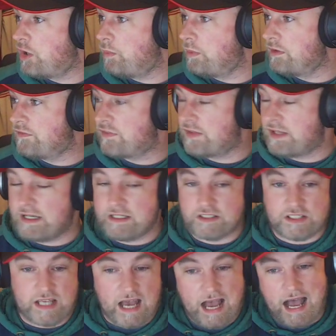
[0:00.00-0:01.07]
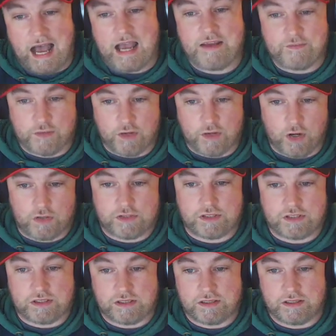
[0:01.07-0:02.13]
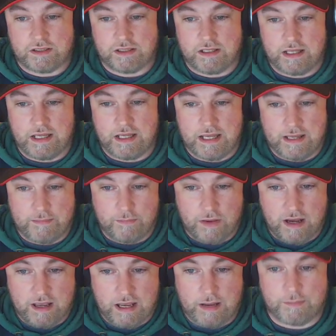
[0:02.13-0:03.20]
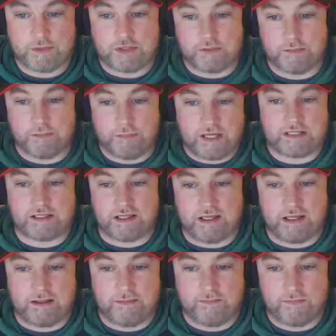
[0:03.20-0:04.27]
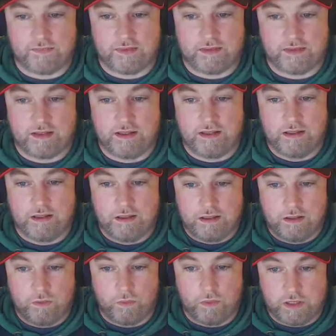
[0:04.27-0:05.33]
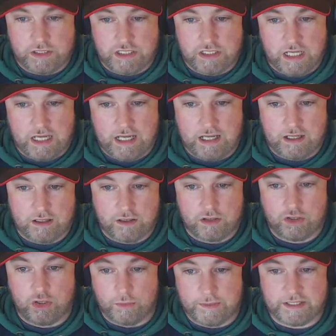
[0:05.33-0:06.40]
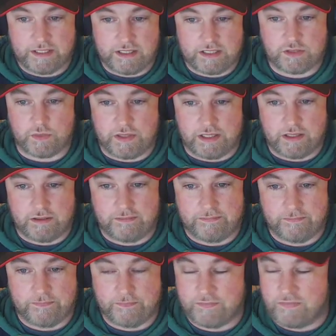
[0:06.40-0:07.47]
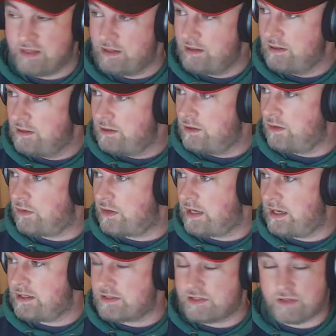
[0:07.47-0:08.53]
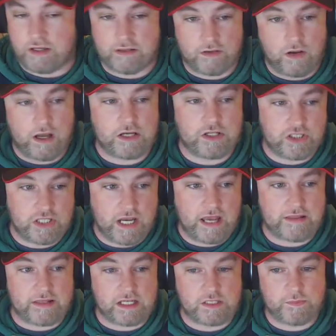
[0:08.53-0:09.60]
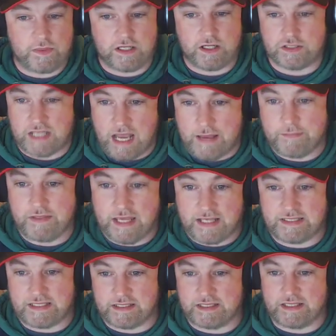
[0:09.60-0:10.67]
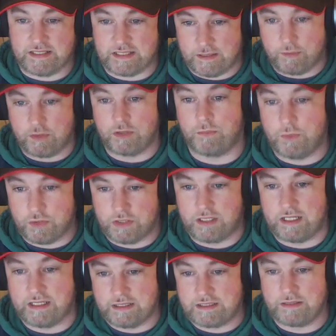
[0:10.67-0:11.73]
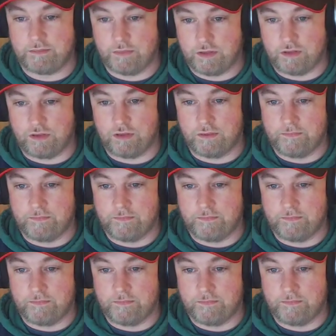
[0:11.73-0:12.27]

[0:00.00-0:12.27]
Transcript: Is a couple of things that I've got in my Amazon basket which are coming this week. Okay, so I thought I'd share this because I'm getting these. I'm going to put the links in below.